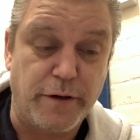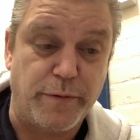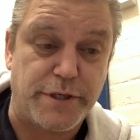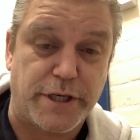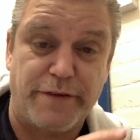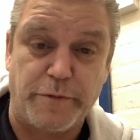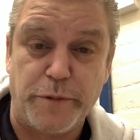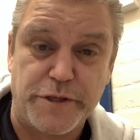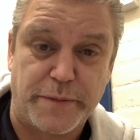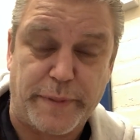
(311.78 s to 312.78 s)
which is kind of a
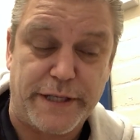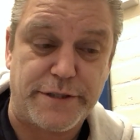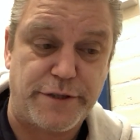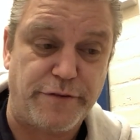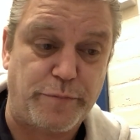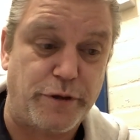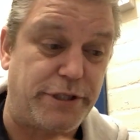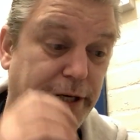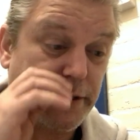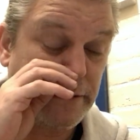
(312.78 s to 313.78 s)
music-based youth
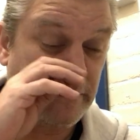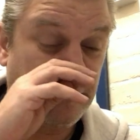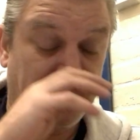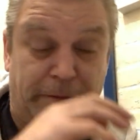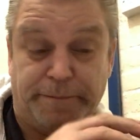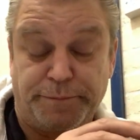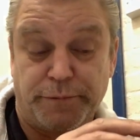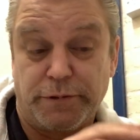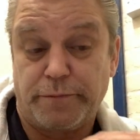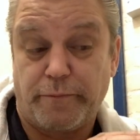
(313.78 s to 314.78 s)
project,
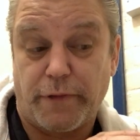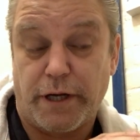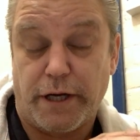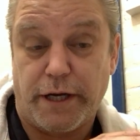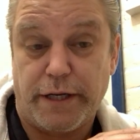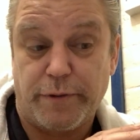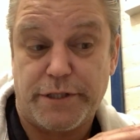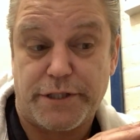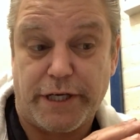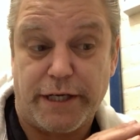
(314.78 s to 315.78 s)

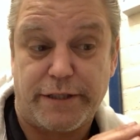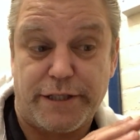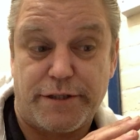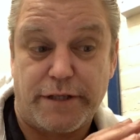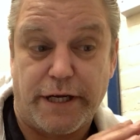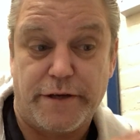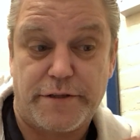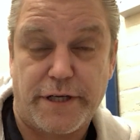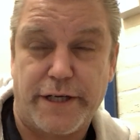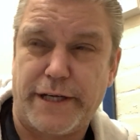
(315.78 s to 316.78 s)
which I started
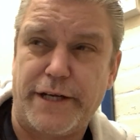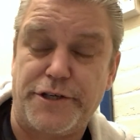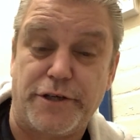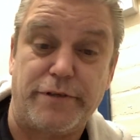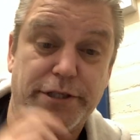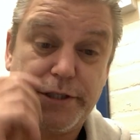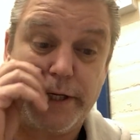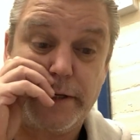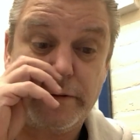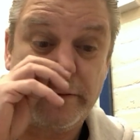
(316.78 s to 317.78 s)
that in June this
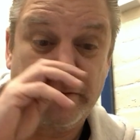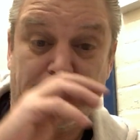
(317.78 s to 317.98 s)
year.